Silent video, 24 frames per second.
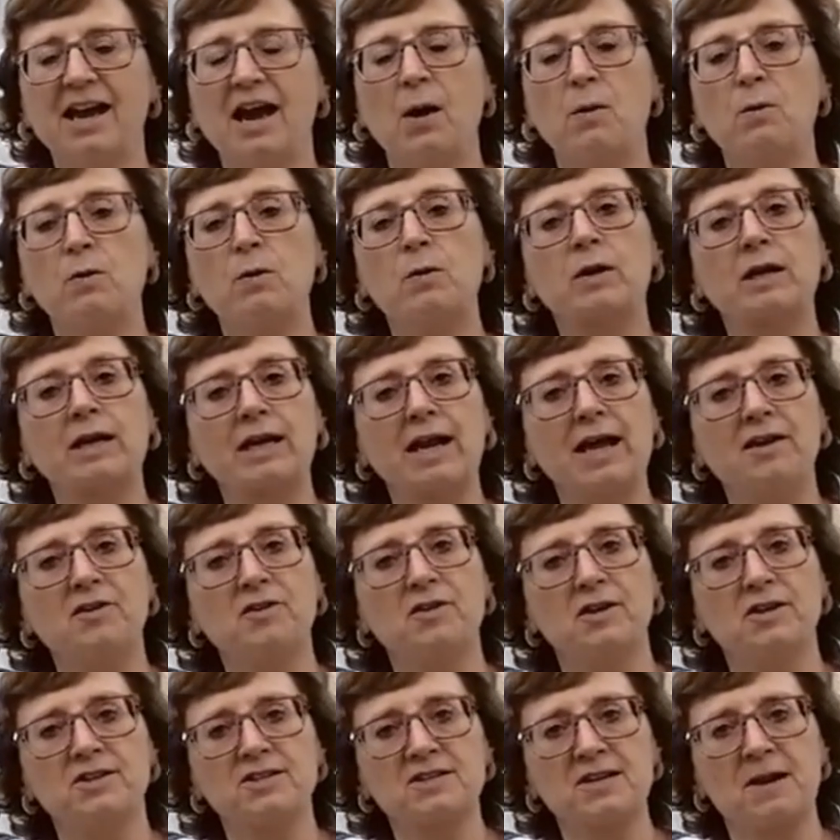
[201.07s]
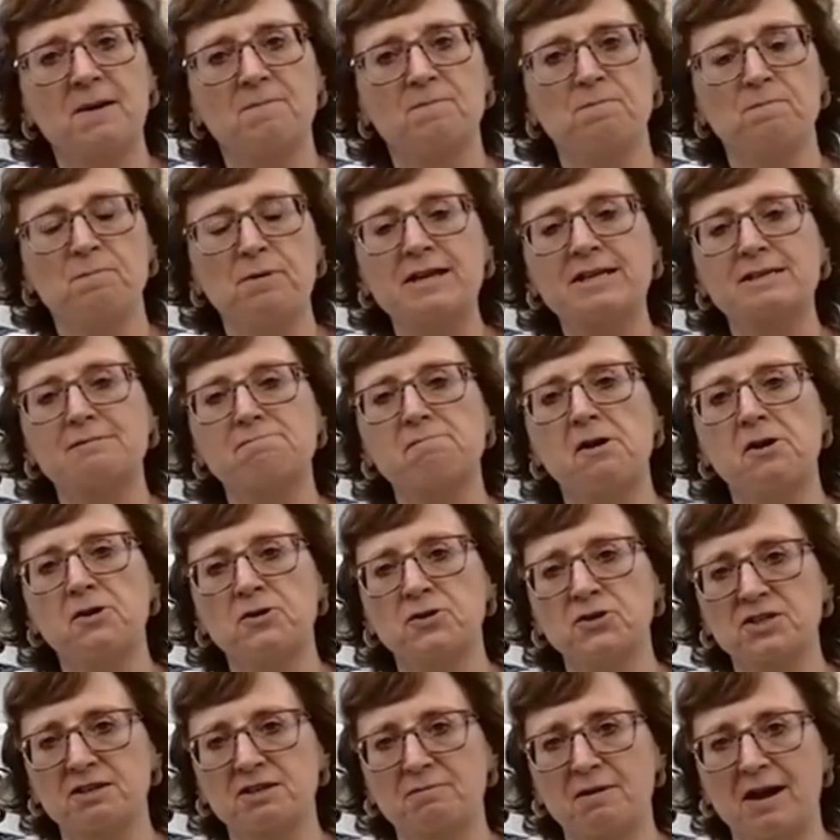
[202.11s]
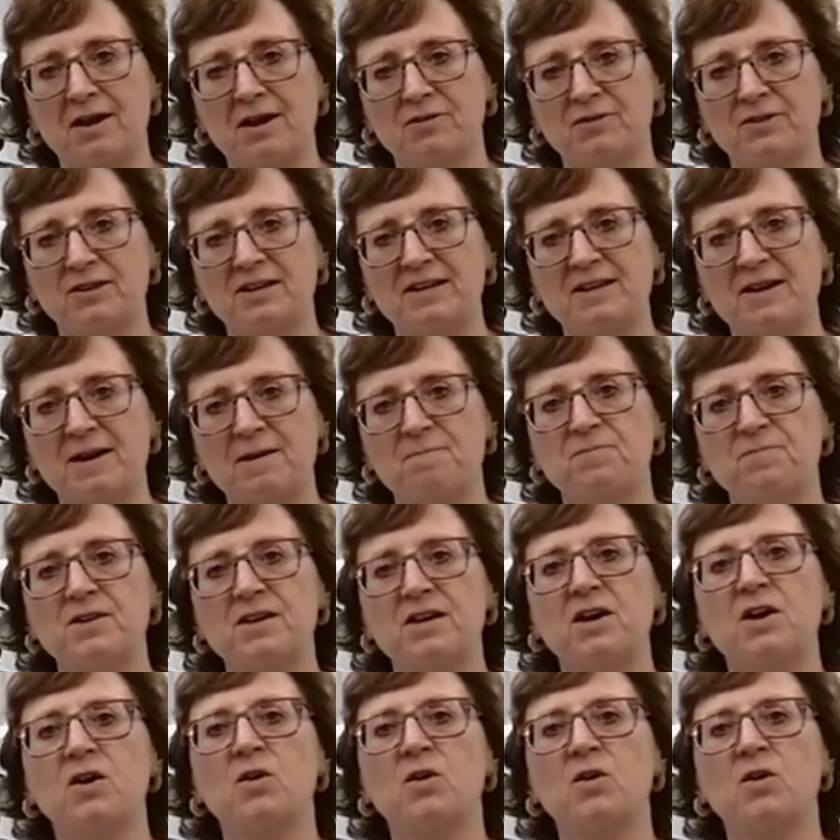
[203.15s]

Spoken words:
And we were glad that Pete's post about the